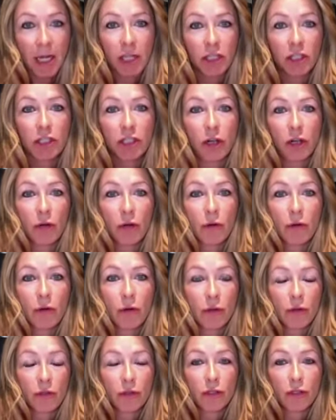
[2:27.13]

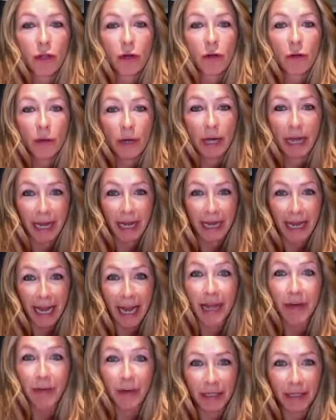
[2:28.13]
So, so
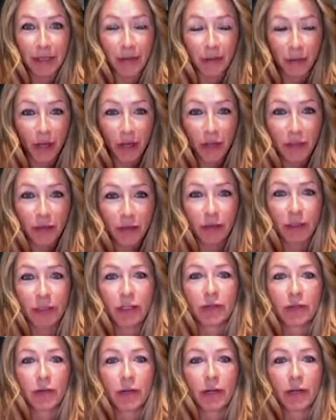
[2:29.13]
anyway, so long story
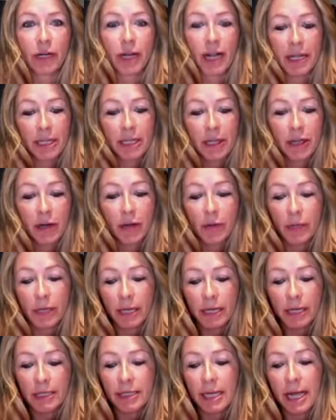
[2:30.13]
short, you know,
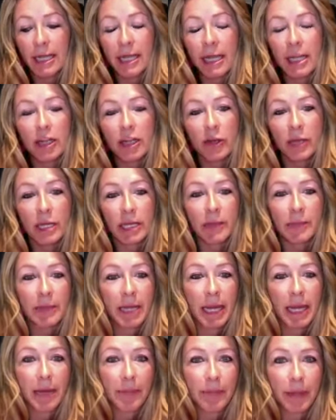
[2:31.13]
it's kind of like you keep
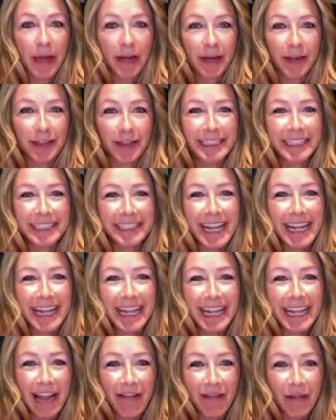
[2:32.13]
getting better. It's, it's kind
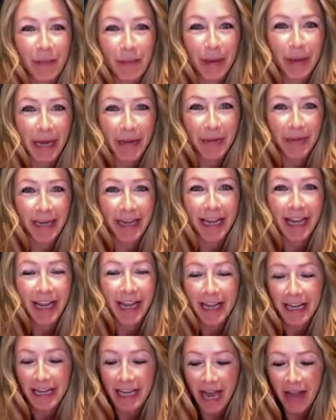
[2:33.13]
of like having a baby.
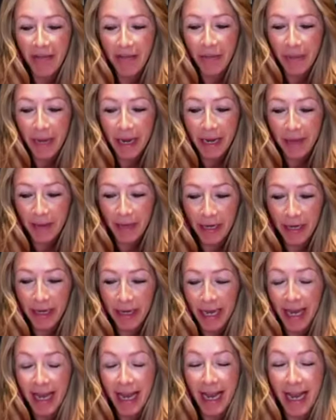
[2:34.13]
You have a
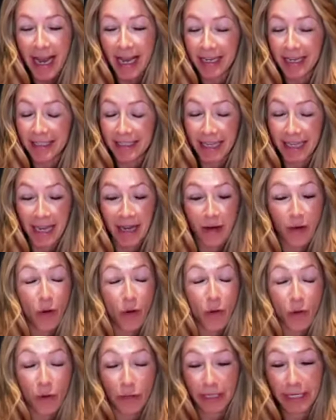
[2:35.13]
baby and it's like,
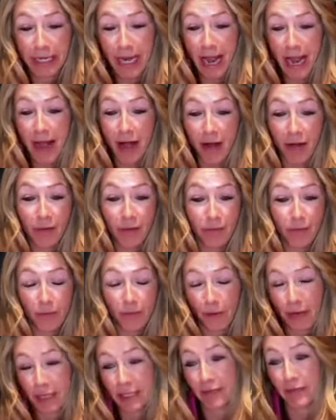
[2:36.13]
holy cow,
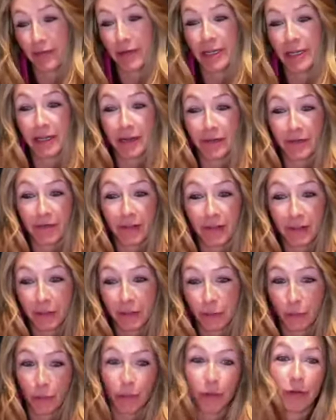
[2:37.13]
breastfeeding
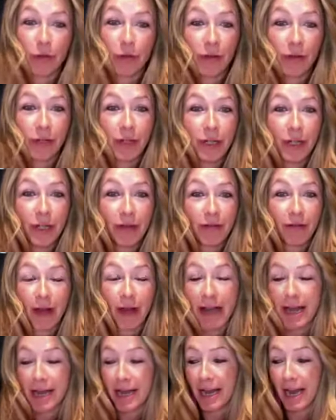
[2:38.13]
feels brutal,
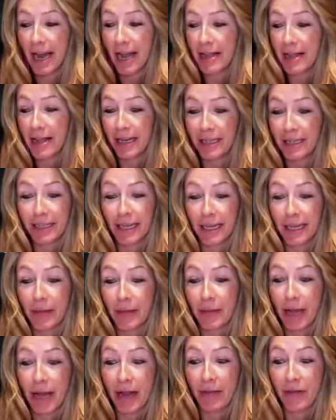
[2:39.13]
right? And then it's like,
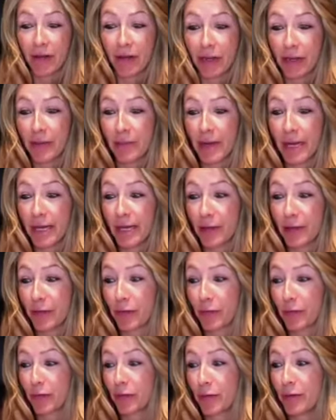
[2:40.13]
am I ever going to make it
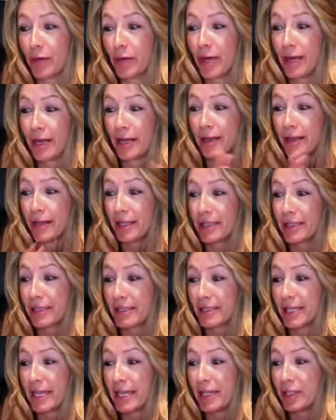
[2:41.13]
through this
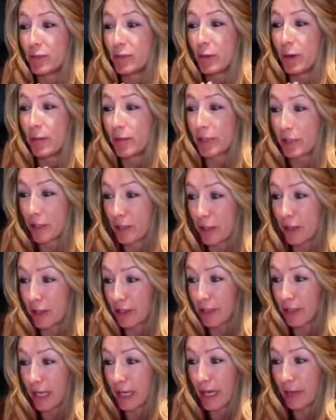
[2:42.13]
stage where I'm going to start
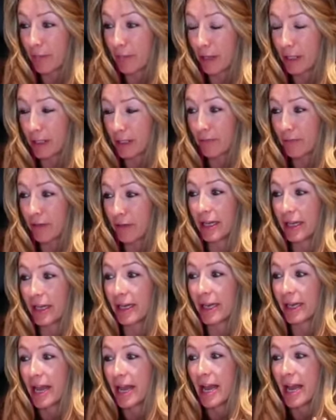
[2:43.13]
to like breastfeeding?